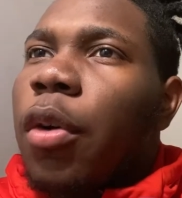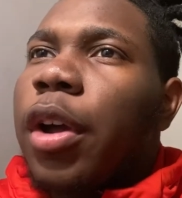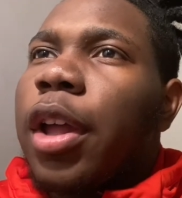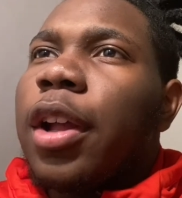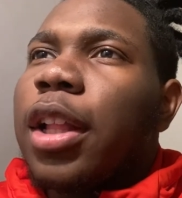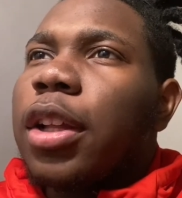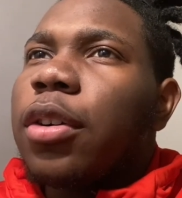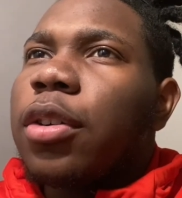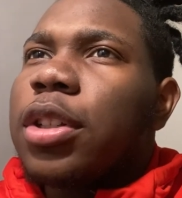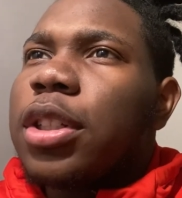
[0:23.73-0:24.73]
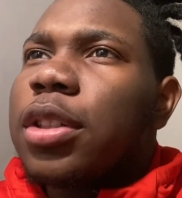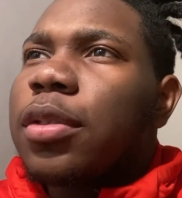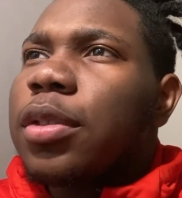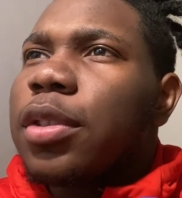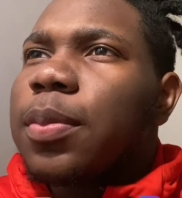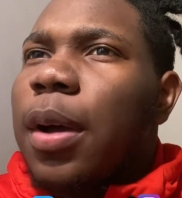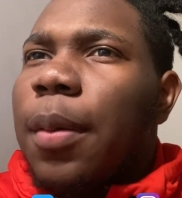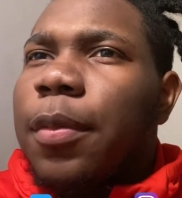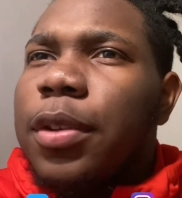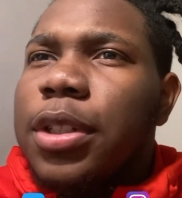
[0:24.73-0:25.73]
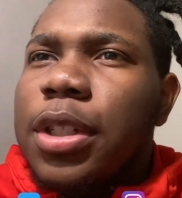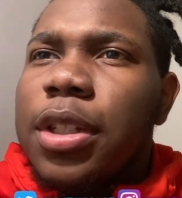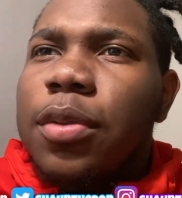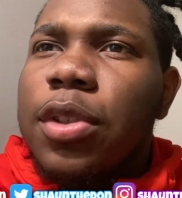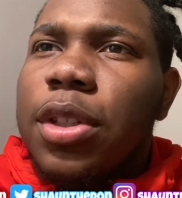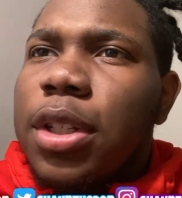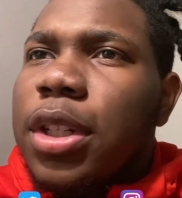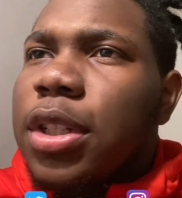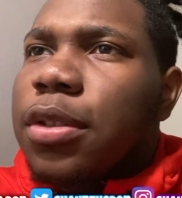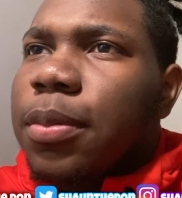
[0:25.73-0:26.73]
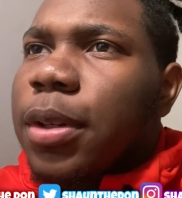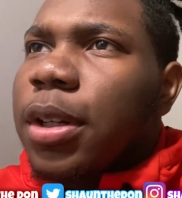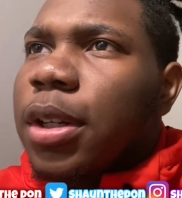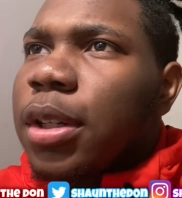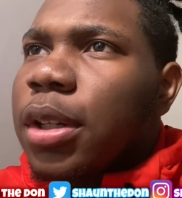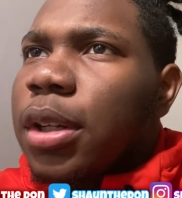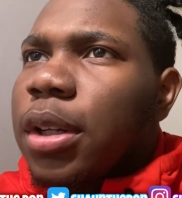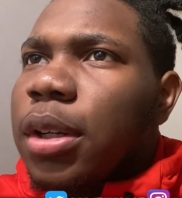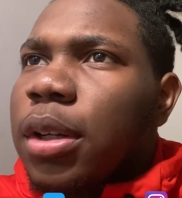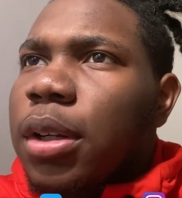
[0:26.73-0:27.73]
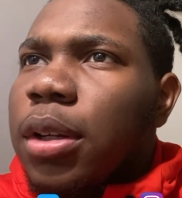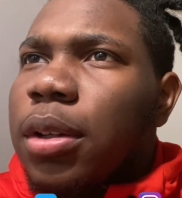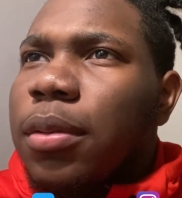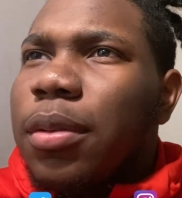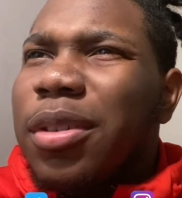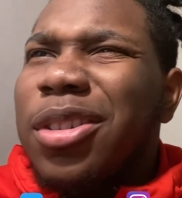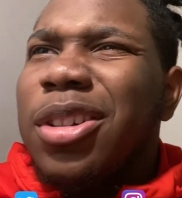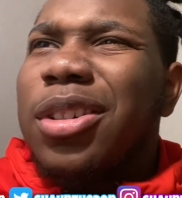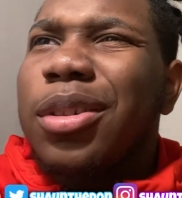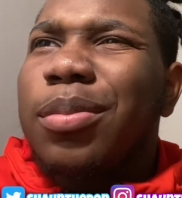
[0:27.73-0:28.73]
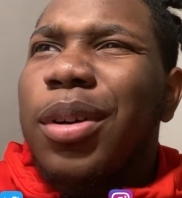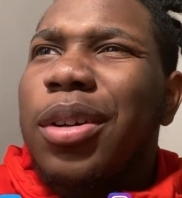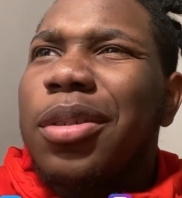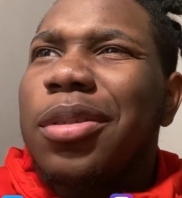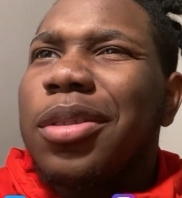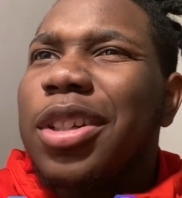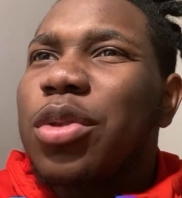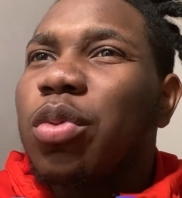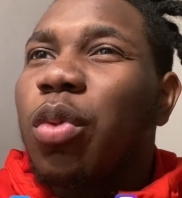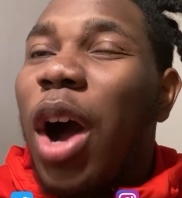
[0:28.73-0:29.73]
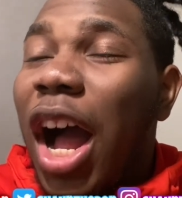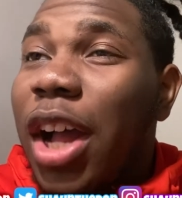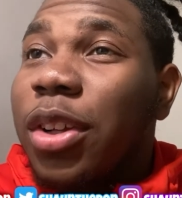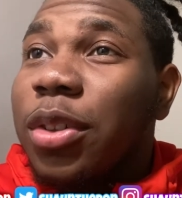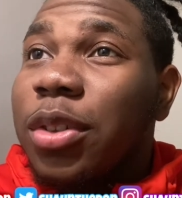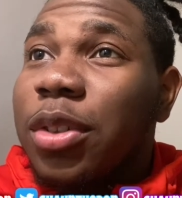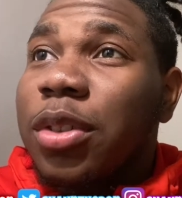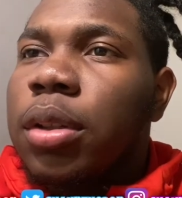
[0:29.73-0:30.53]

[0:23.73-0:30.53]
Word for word: Okay, you got the horses. What's, what's popping? What's this? What's this, bro? Ugh, bro. That's wild.